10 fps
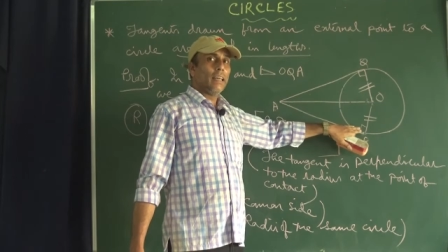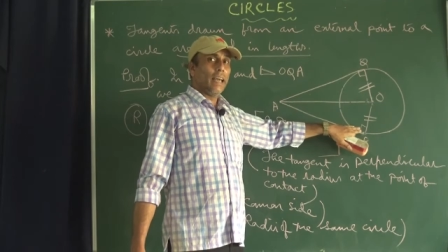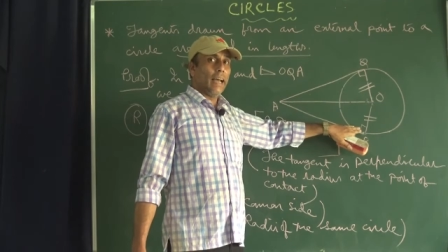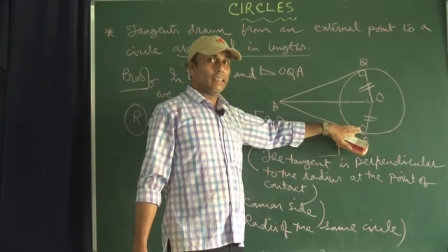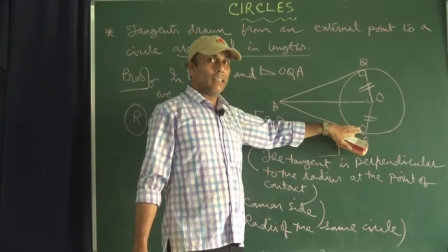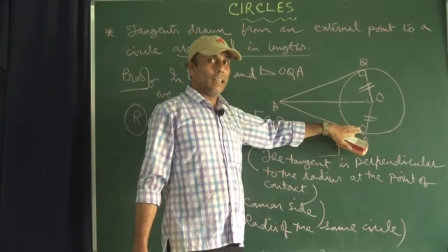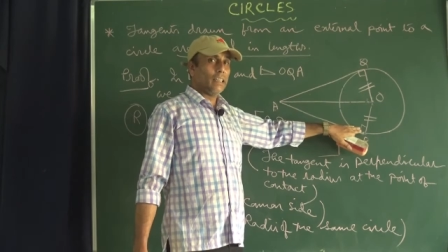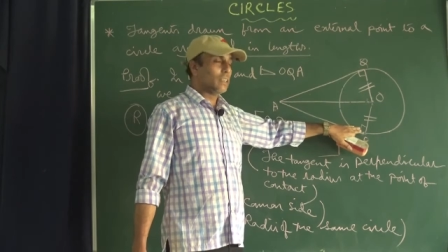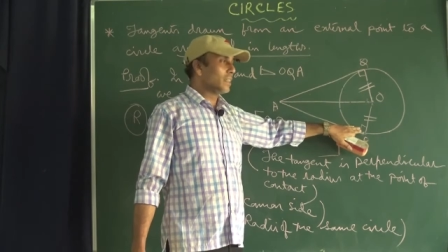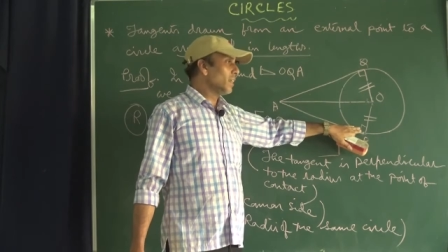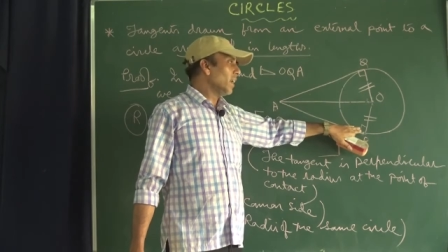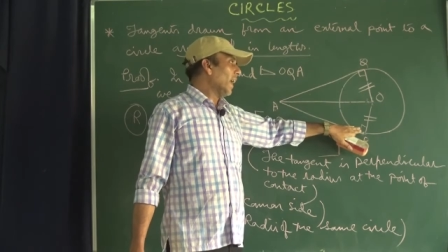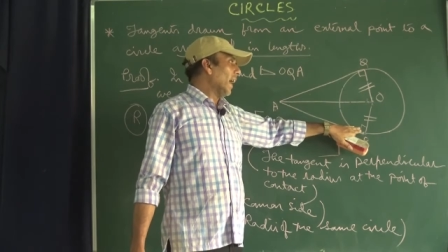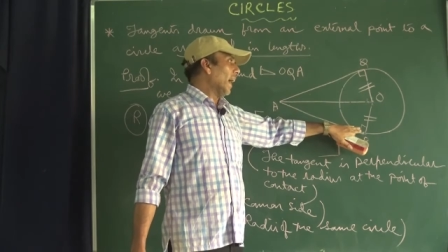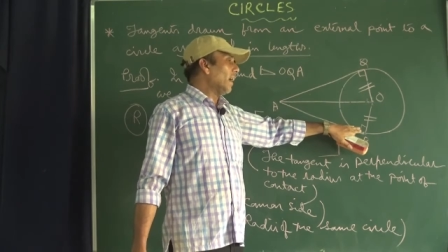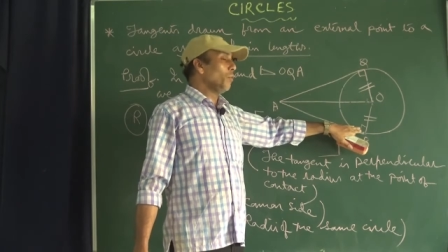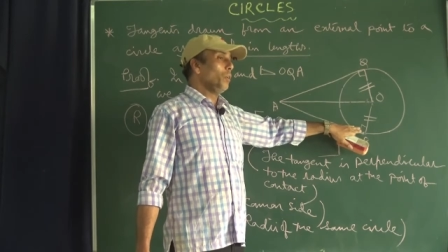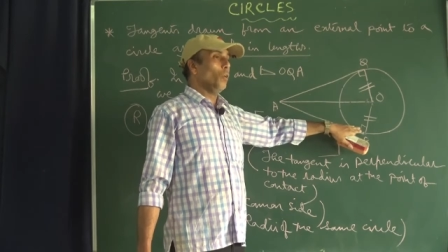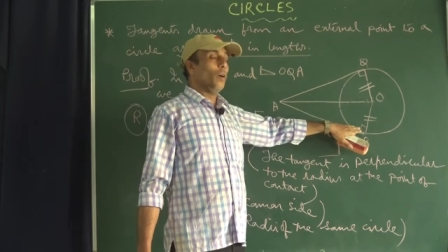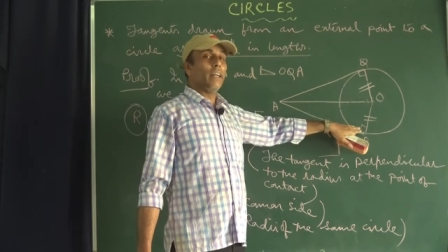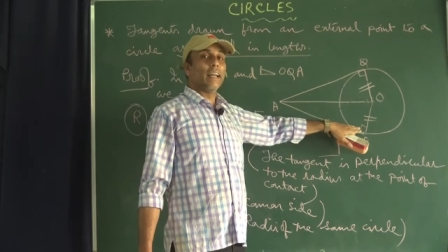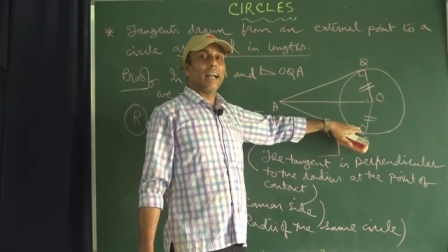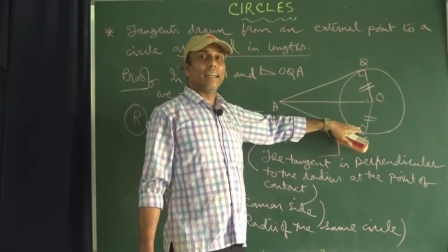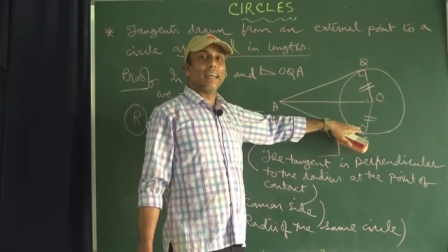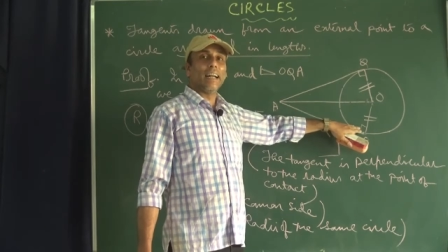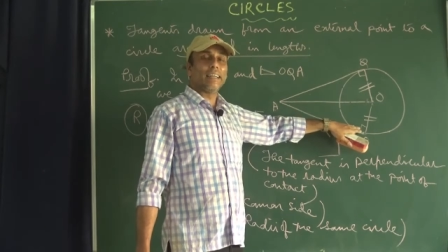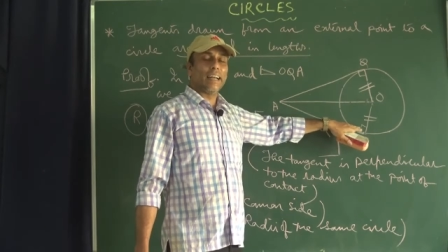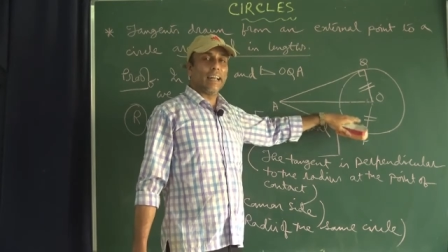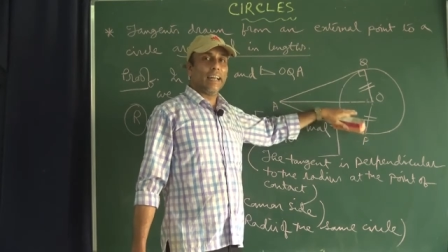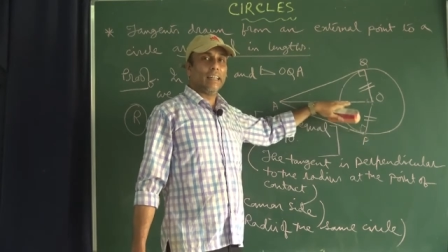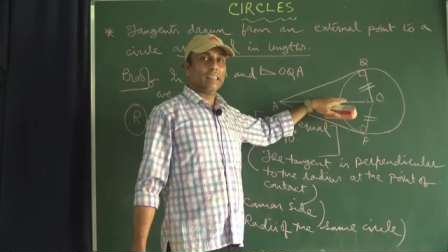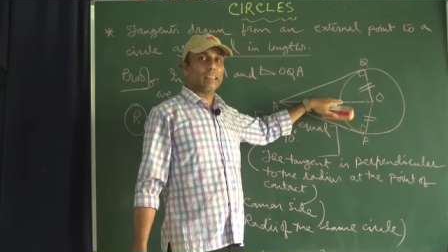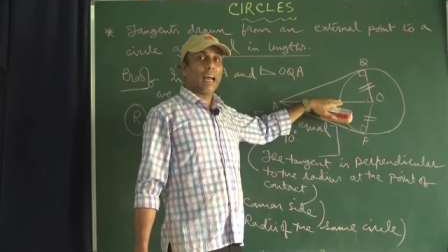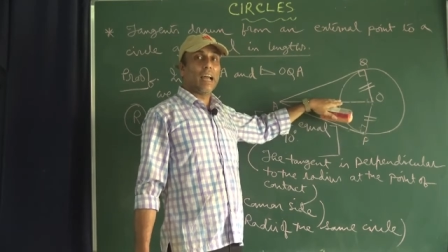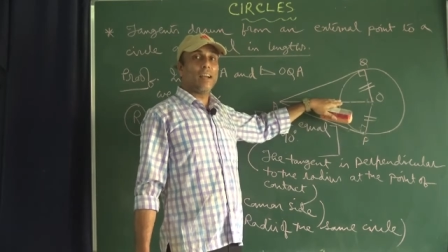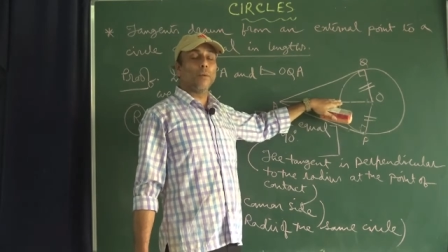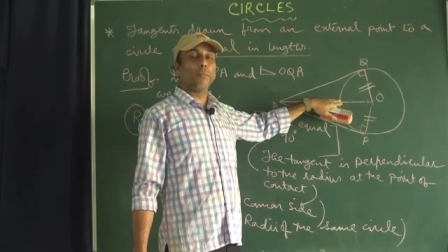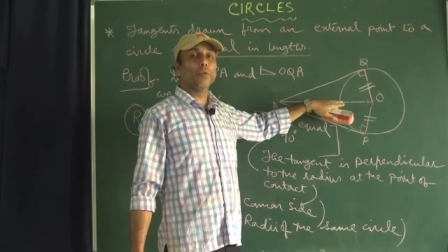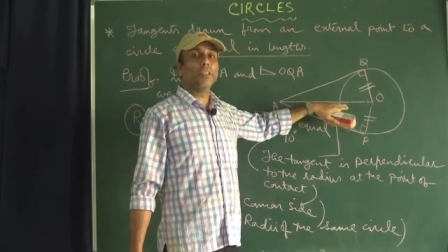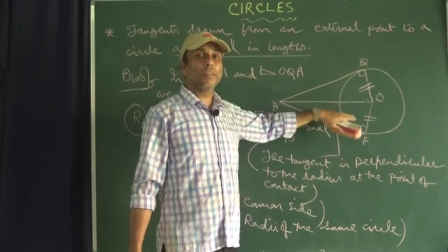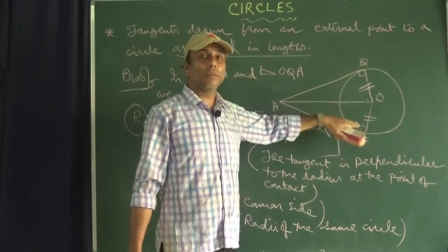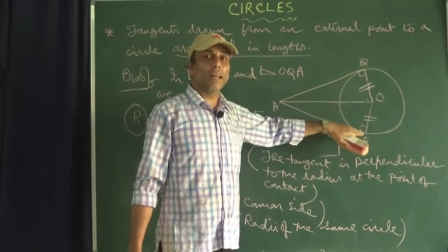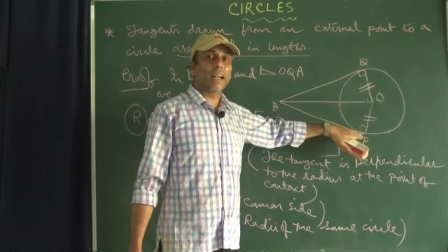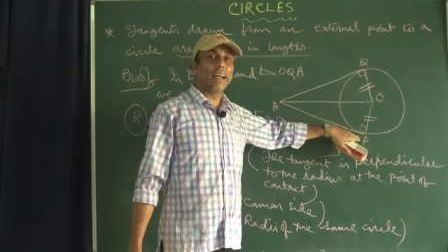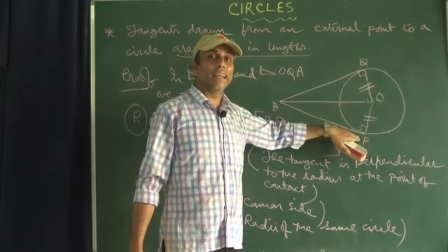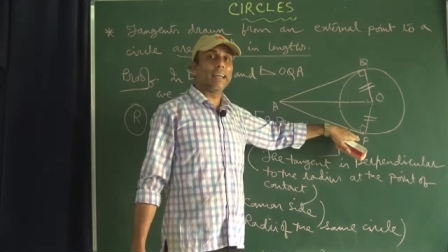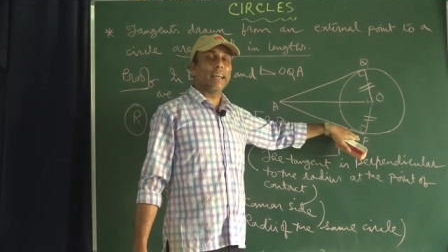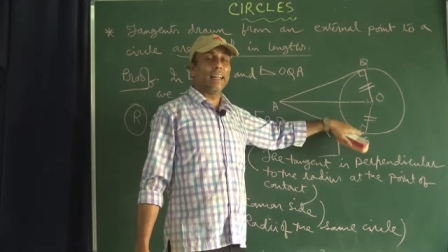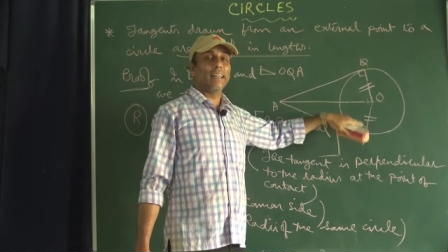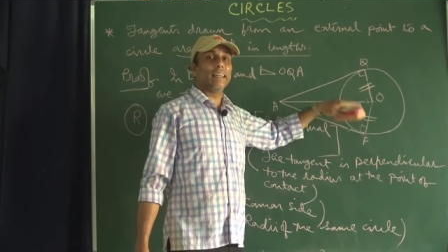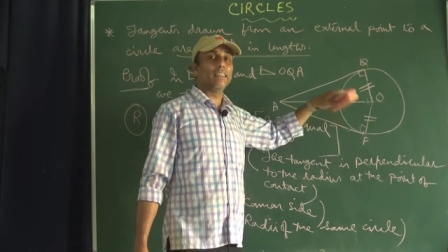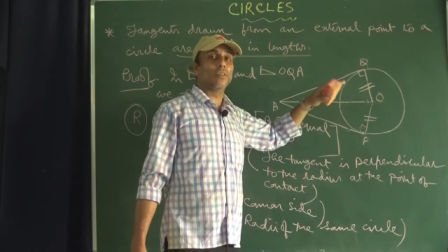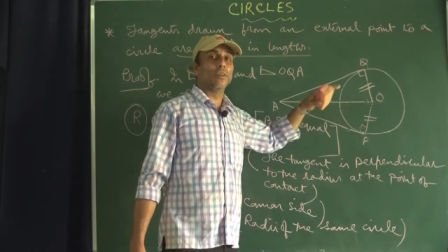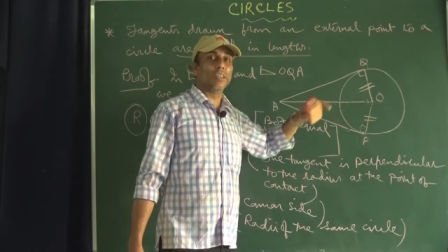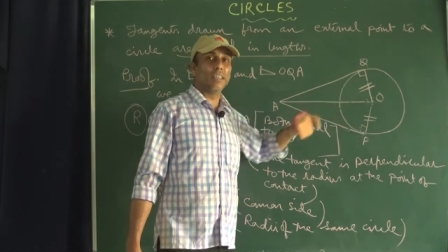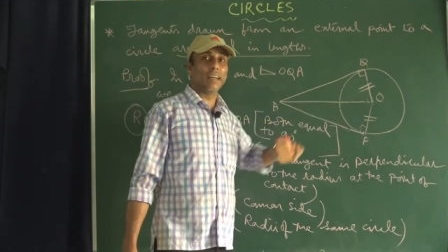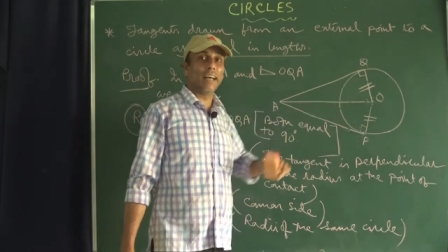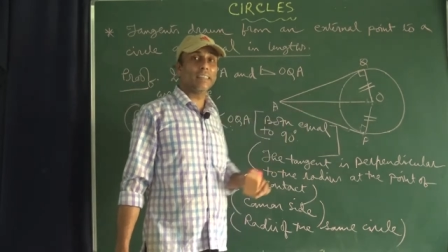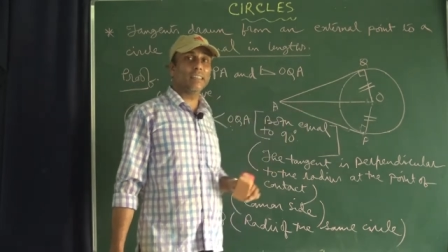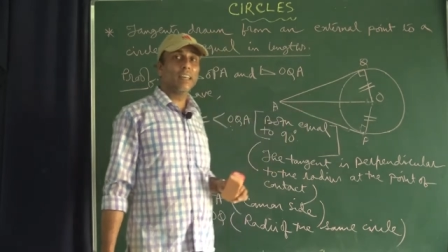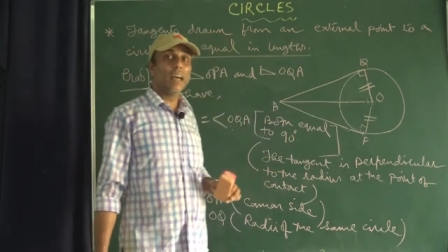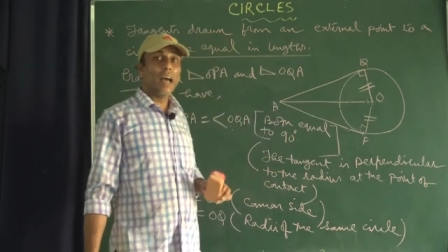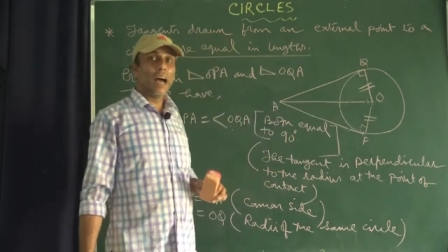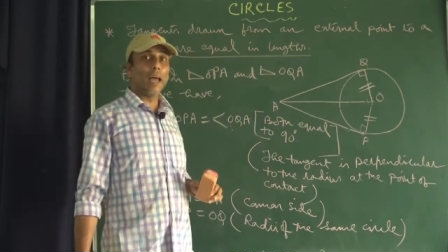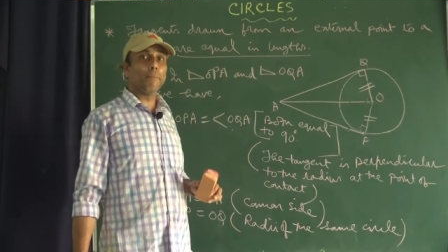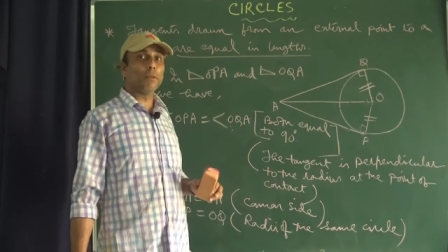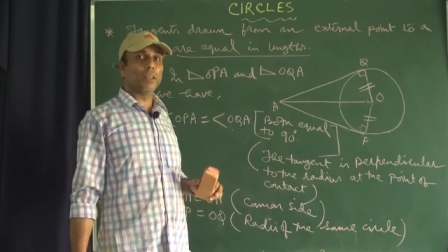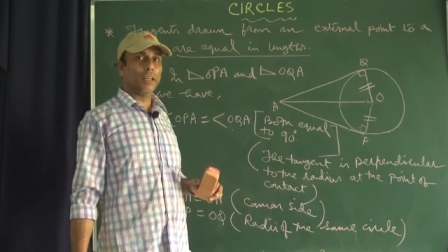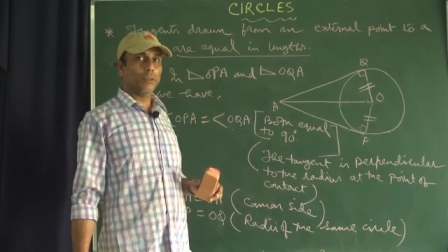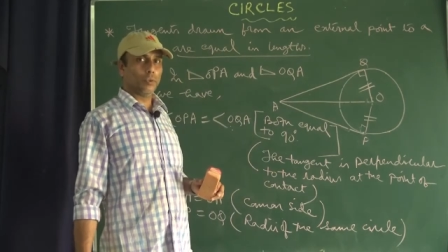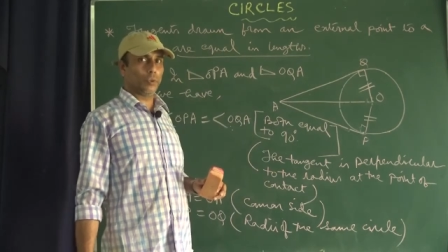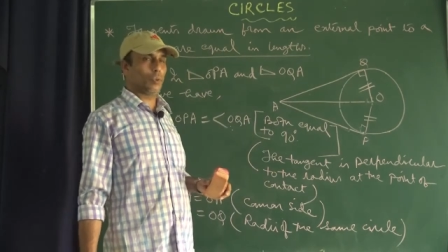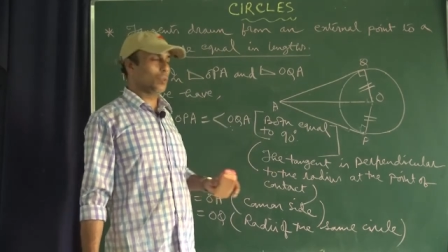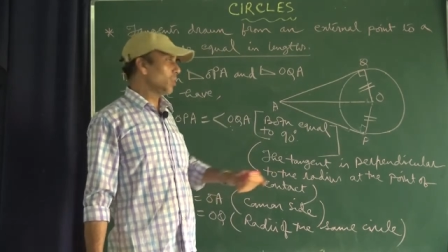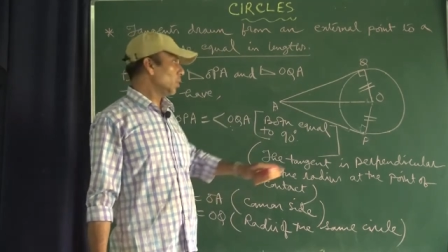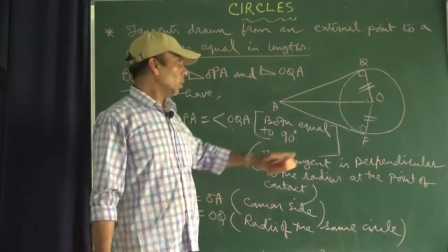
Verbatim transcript: Yes, it is. And we know in a right angle triangle, the side opposite to the right angle, that is considered as hypotenuse.